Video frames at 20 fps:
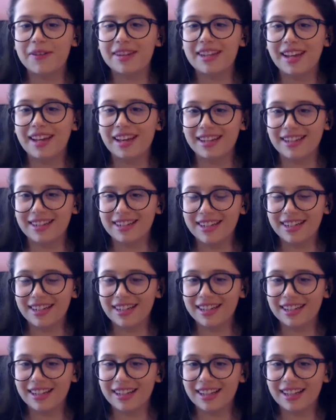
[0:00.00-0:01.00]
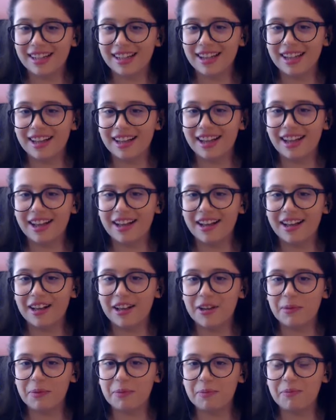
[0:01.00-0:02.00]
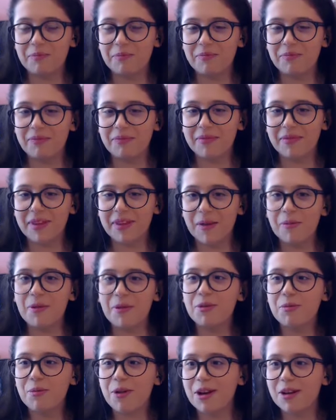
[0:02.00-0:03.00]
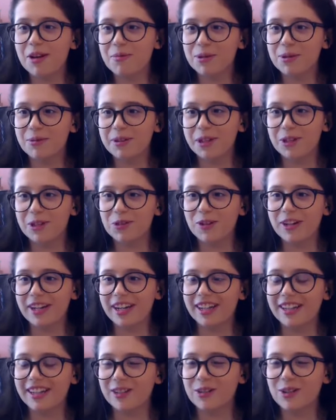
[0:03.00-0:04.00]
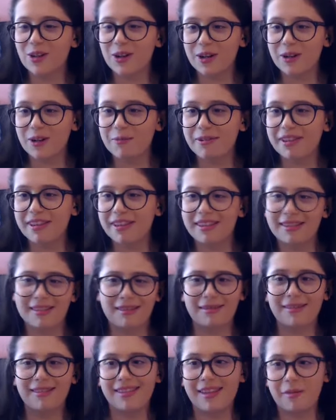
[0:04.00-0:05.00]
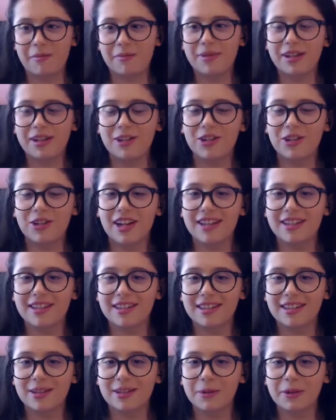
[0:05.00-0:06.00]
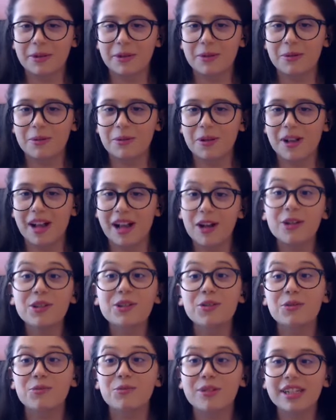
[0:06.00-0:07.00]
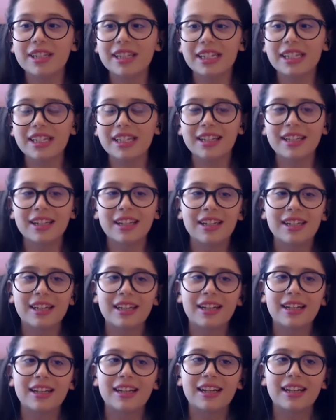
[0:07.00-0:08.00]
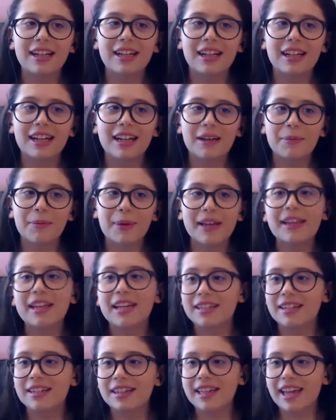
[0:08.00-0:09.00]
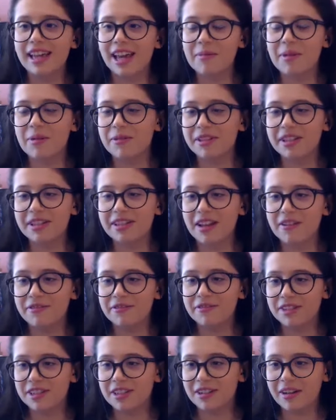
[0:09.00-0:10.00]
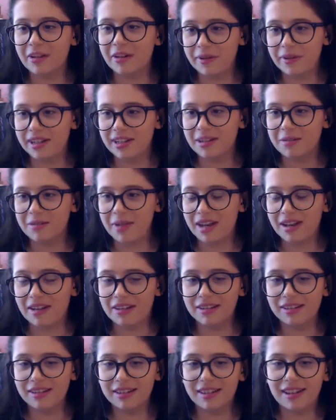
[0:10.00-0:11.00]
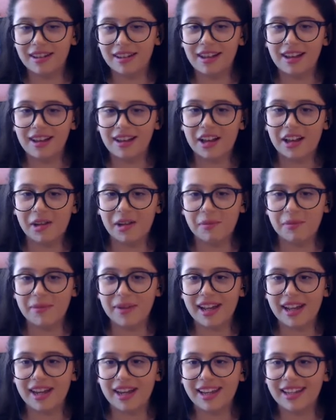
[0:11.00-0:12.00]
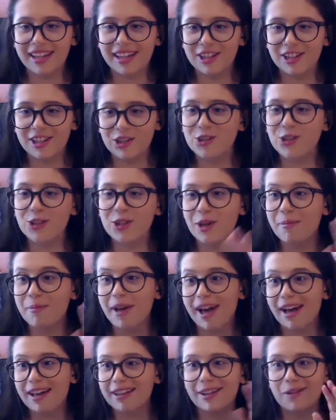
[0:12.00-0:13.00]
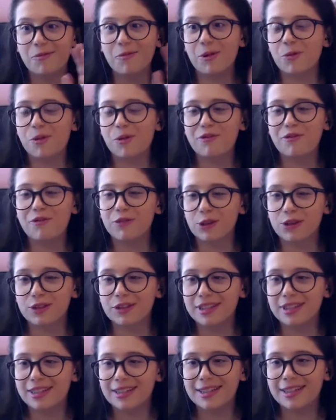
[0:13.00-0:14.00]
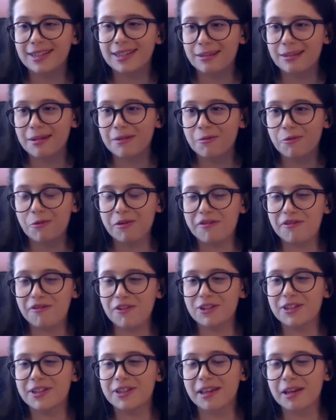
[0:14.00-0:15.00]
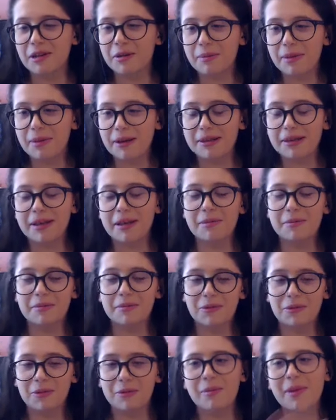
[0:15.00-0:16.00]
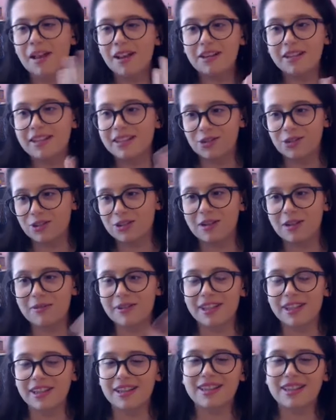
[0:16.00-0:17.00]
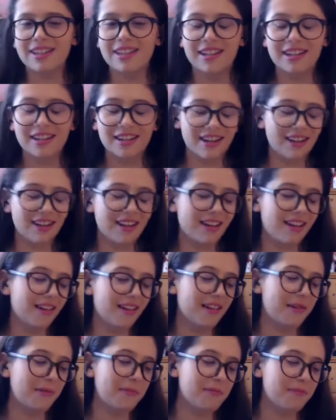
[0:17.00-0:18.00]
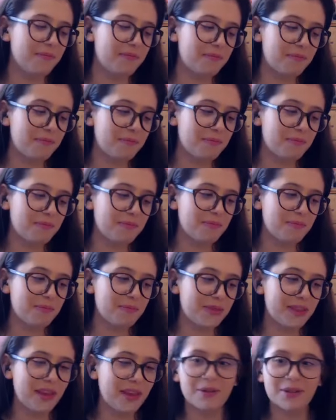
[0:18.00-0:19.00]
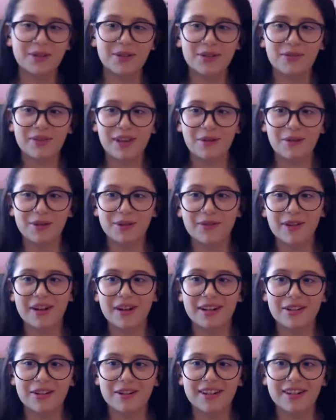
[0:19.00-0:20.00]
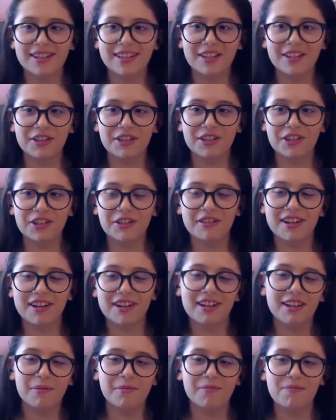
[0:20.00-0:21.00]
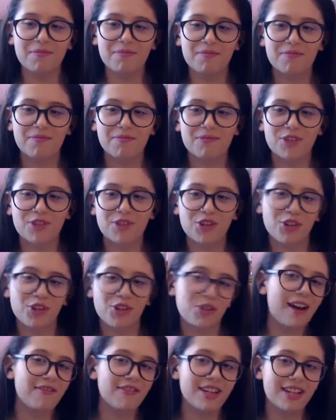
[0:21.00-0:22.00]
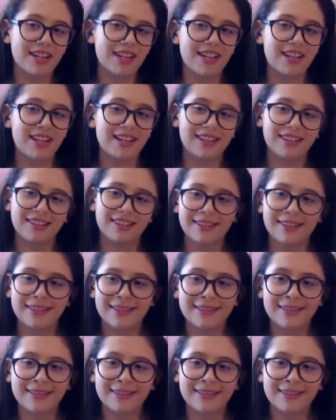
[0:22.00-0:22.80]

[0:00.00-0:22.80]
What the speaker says: the ending. And what you brought up is really intriguing, like starting with them playing chess is really cool. I also really, by the end of the game, I really loved Owen and Mel. And I just looking back, like when we first see them, where we first think about them, Mel, because she's not really on the scene. That was very interesting too. Do you have any